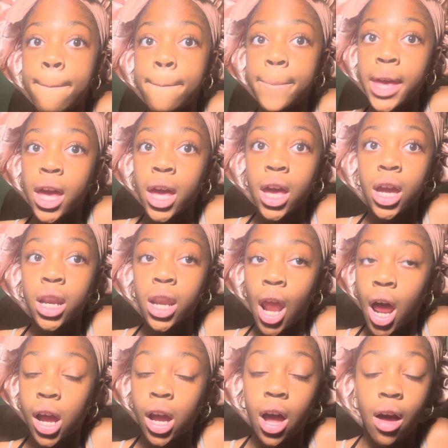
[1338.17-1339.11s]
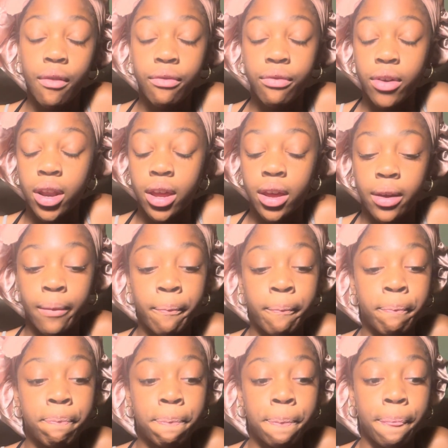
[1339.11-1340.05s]
Being not confident
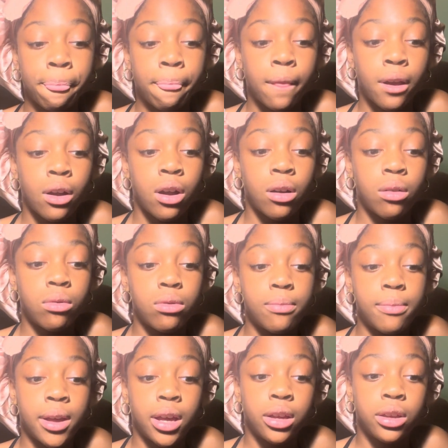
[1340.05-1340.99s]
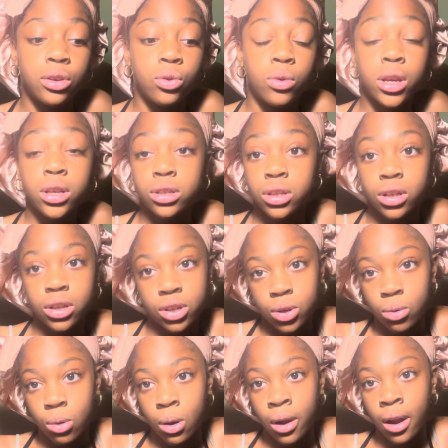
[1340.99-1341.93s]
will make you
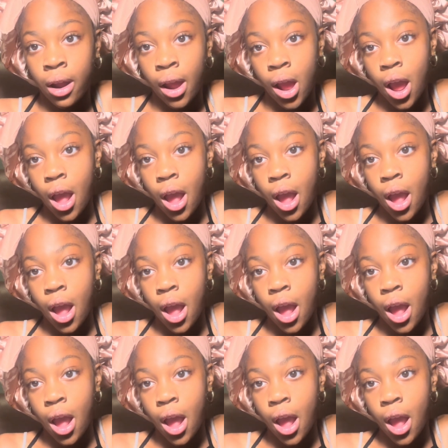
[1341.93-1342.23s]
insecure.